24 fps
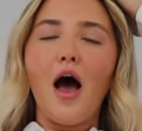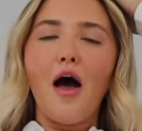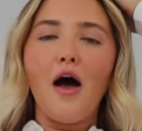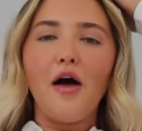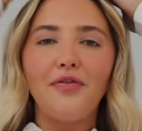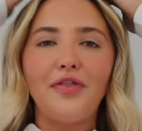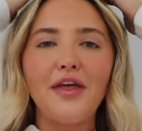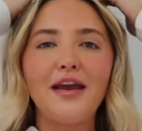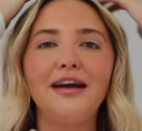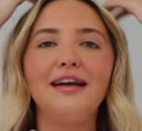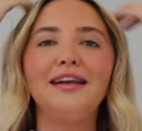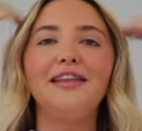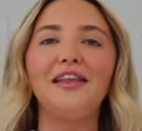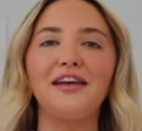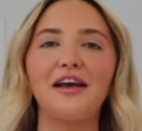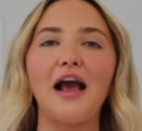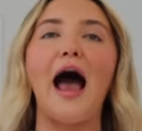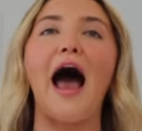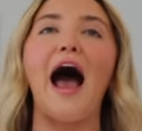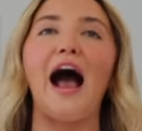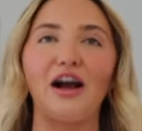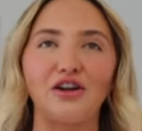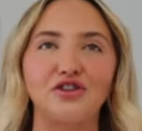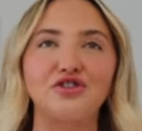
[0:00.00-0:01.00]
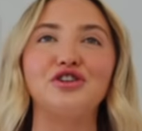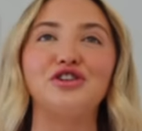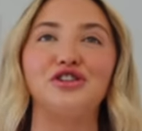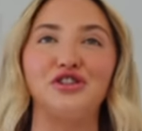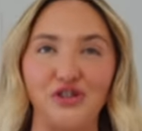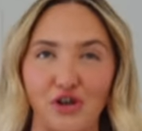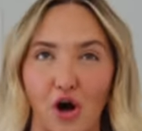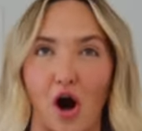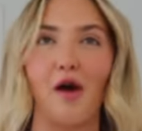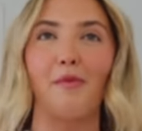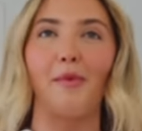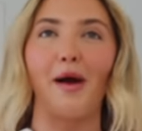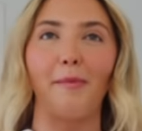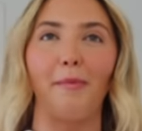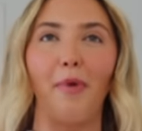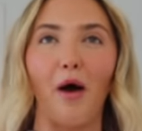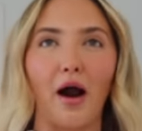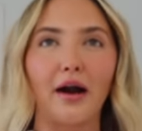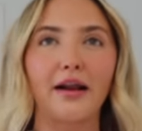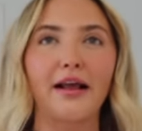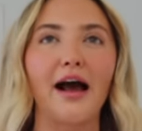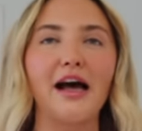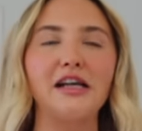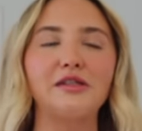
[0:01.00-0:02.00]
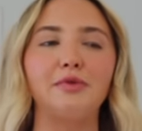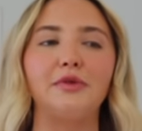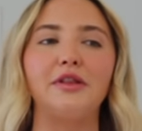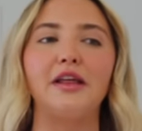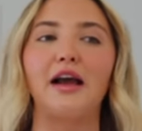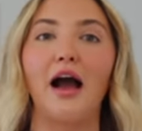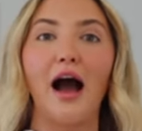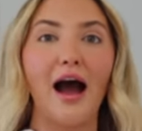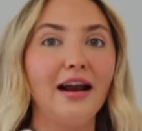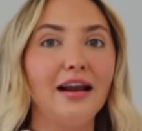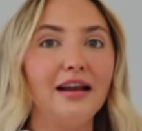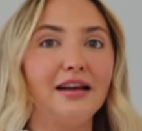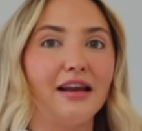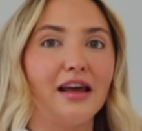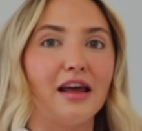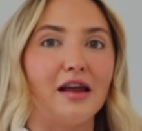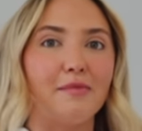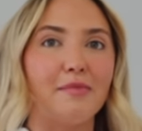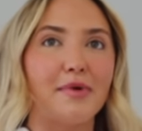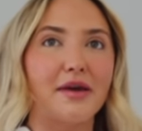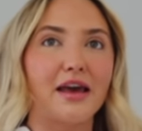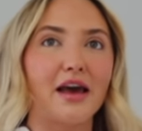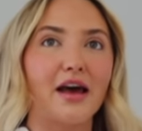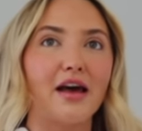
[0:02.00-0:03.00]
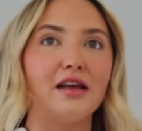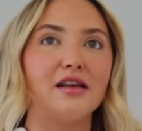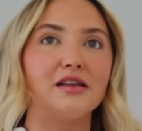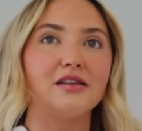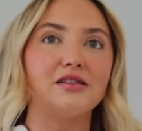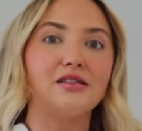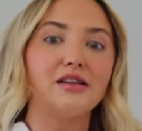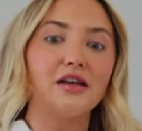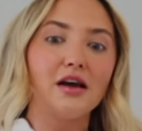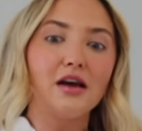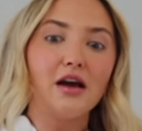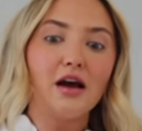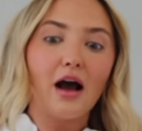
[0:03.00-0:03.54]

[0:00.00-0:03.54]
they didn't like actually start my podcast, but they kind of did because